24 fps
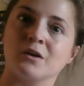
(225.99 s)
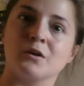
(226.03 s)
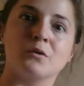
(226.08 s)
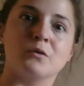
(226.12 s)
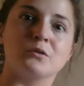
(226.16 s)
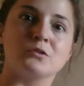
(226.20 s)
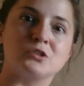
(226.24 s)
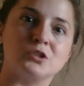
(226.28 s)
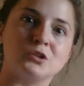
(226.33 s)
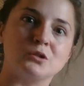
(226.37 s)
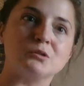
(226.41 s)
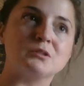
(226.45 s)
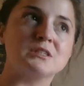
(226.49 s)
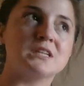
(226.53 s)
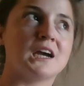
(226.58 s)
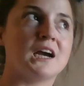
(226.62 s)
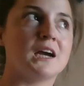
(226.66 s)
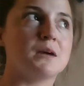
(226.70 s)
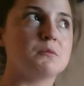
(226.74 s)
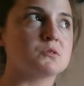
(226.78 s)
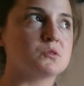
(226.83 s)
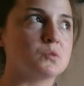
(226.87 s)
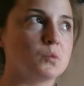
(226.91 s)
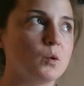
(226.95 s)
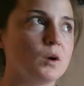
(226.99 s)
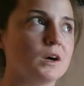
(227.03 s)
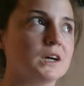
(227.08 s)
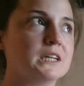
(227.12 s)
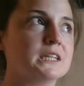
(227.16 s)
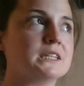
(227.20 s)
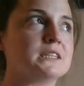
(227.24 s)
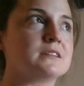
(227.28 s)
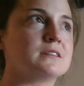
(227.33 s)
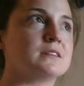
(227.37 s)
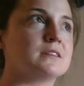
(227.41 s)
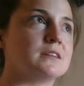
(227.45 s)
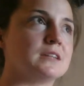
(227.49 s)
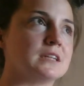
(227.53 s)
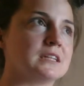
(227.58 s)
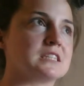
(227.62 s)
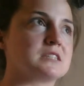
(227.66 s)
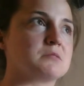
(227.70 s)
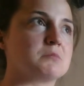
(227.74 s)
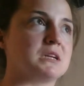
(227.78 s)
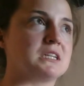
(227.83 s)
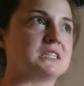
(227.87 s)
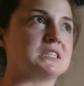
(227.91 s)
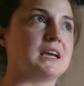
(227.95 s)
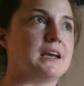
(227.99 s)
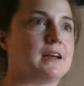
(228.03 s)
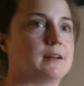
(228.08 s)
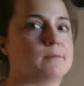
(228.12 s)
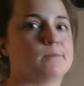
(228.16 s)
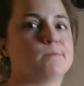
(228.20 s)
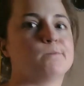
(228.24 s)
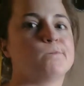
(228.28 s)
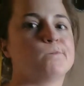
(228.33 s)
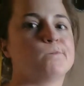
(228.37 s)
2 times what gets me 10?